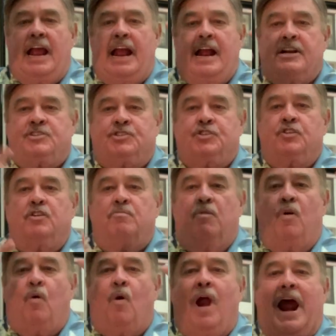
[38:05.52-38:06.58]
answered
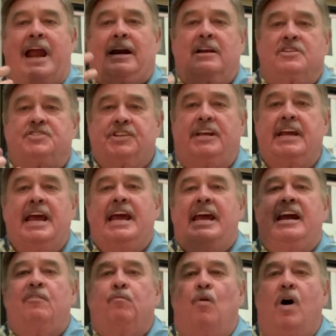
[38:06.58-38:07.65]
miraculously,
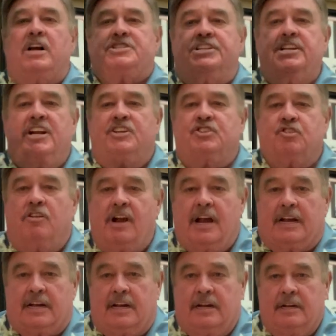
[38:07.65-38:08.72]
it wasn't a
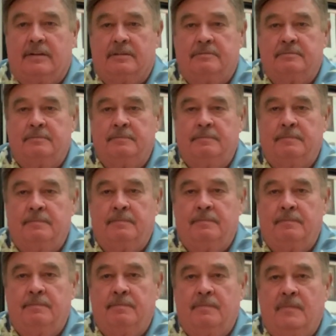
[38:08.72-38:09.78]
trick.
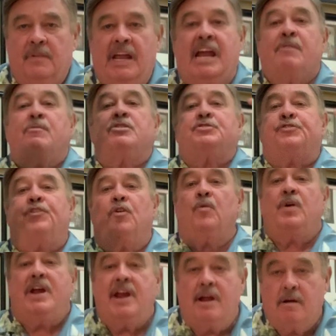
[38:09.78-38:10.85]
It was for
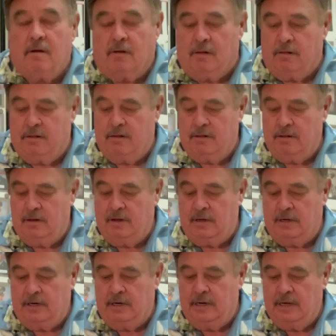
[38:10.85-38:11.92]
real.
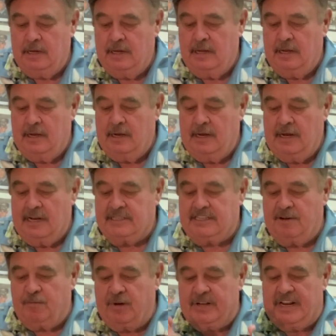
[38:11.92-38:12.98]
It
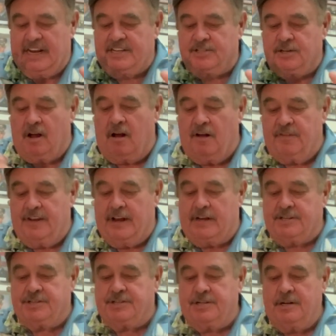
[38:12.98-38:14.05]
said, when they saw
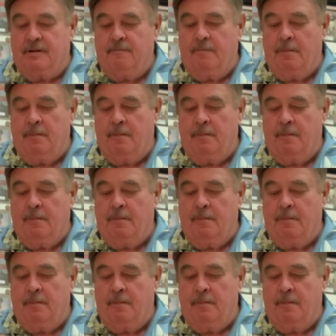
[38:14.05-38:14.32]
this,